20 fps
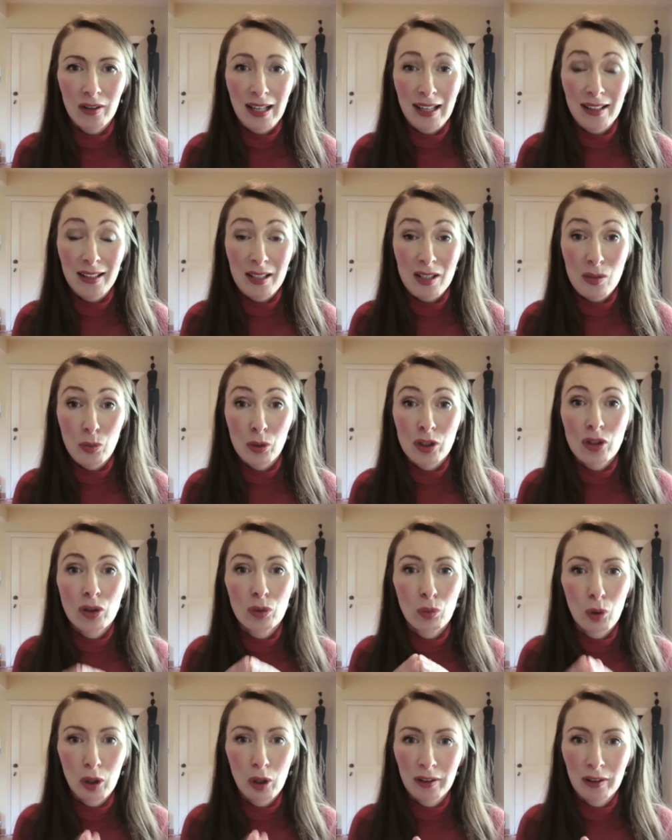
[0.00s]
That is what
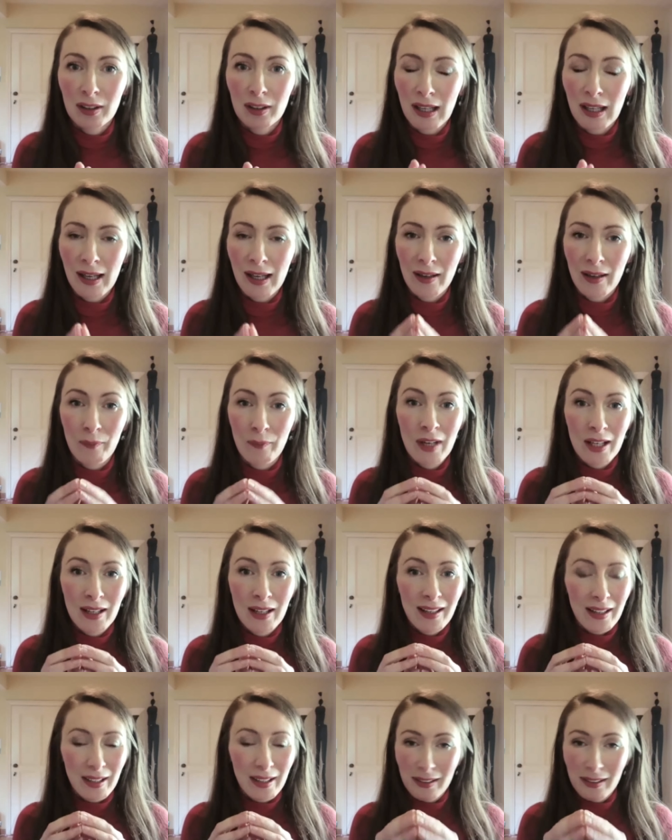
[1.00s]
you want.
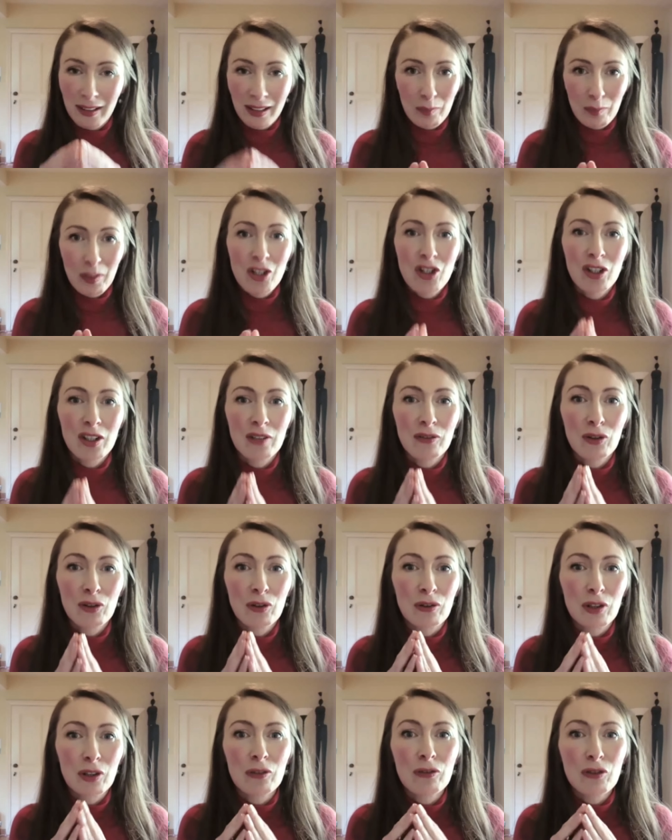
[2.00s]
And like I mentioned, if you
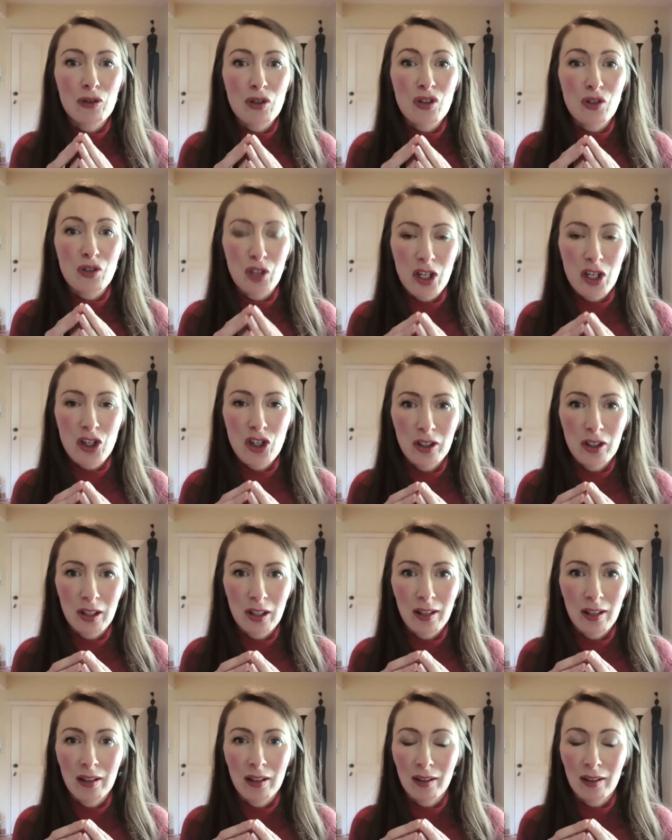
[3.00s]
feel frustration
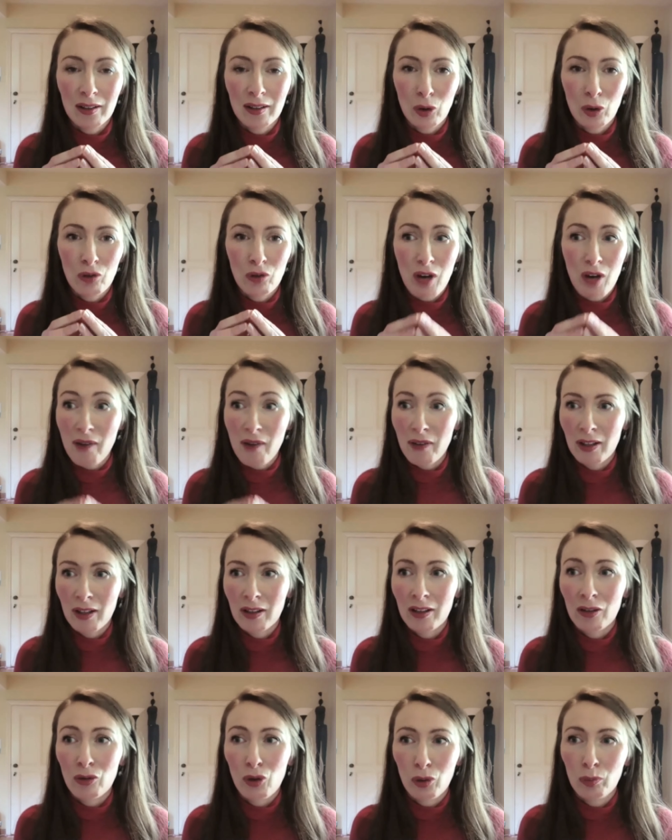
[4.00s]
and you're arriving in
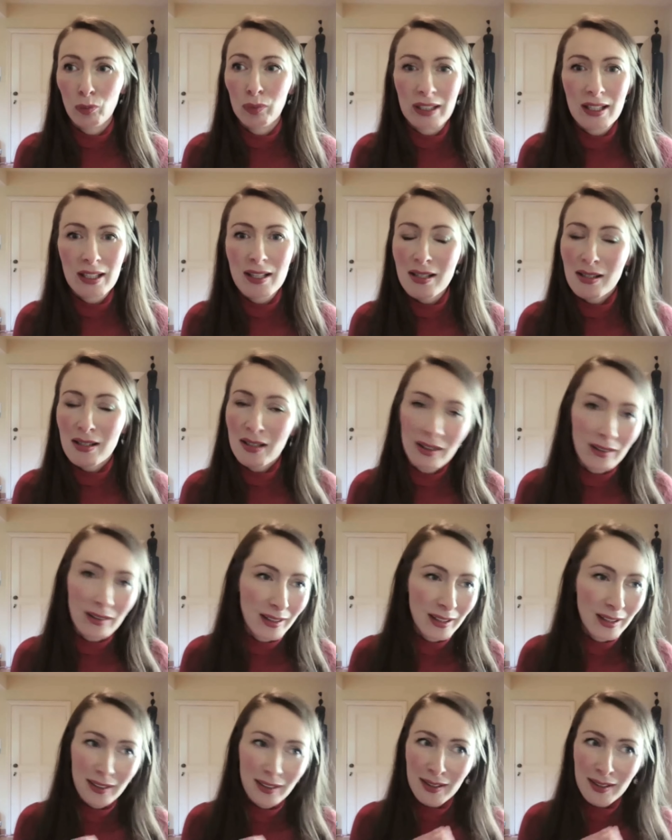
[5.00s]
the wrong place,
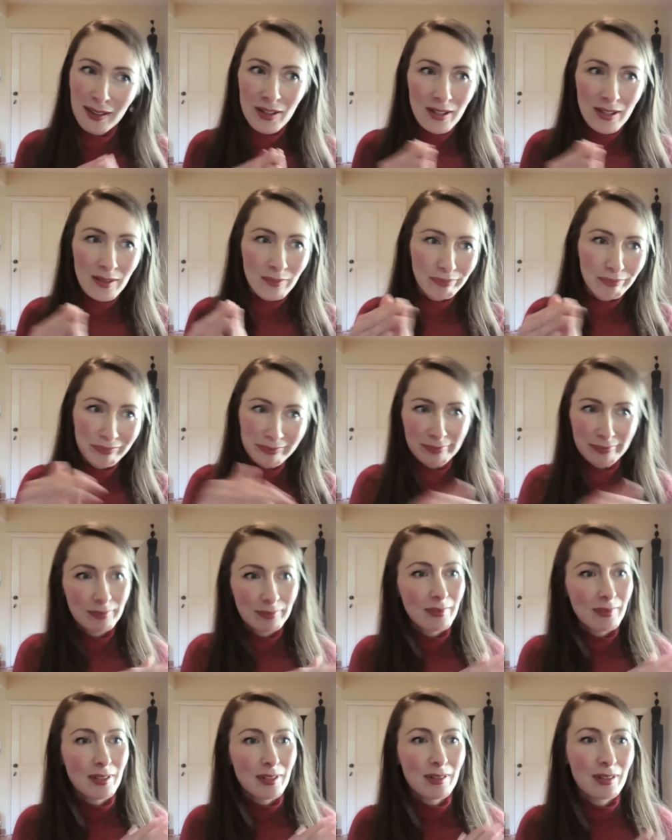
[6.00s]
then just
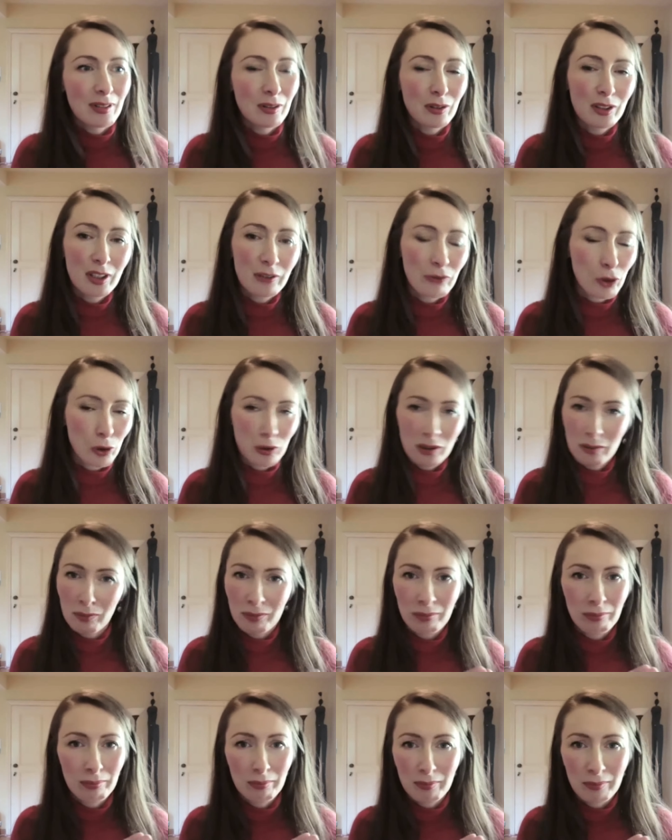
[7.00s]
divert,
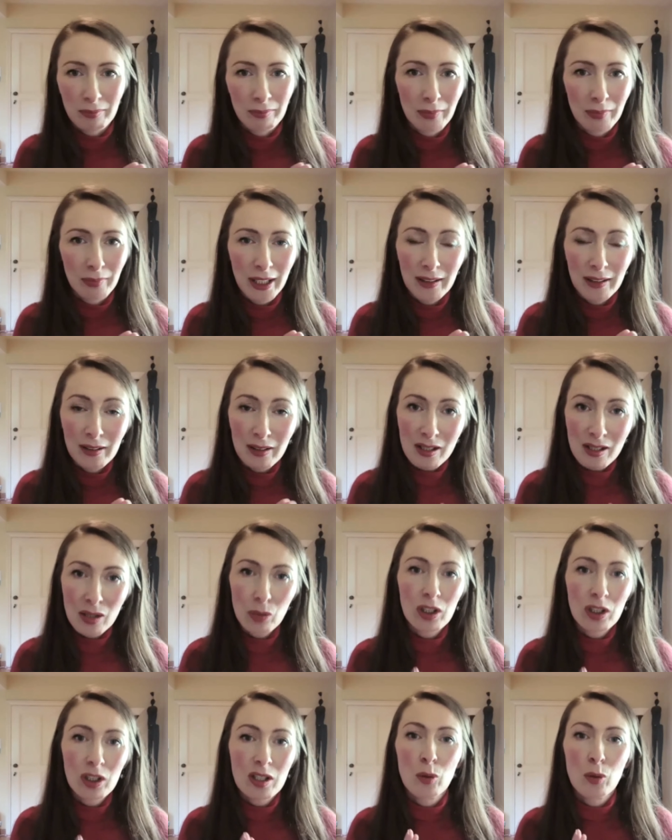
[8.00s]
make it as
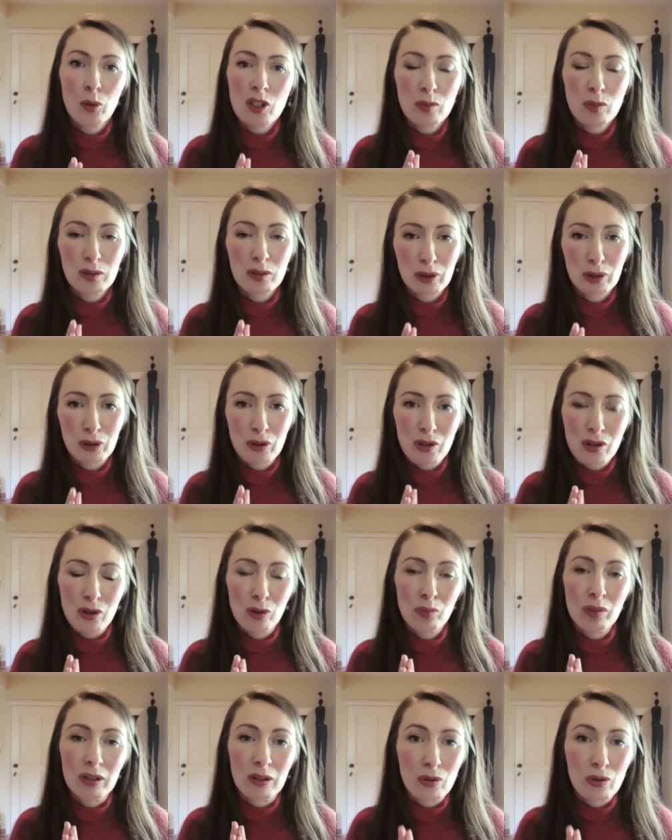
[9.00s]
quick as possible, because
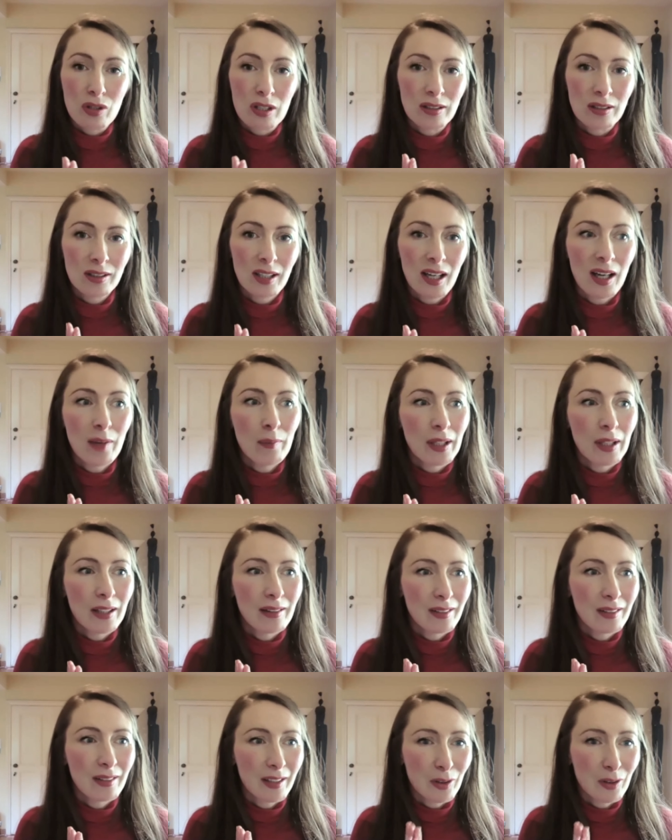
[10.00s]
you'll be losing time
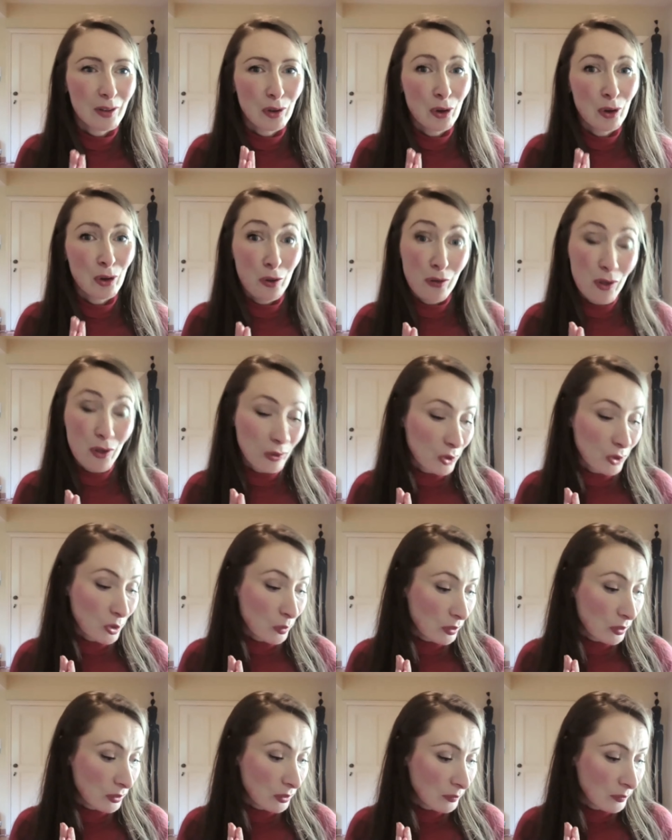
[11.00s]
and your nerves on
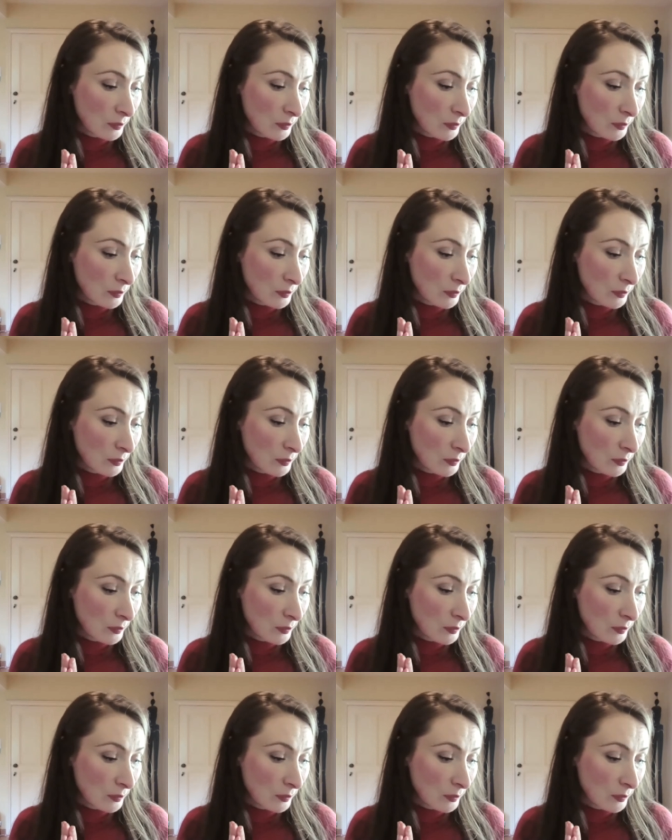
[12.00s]
top.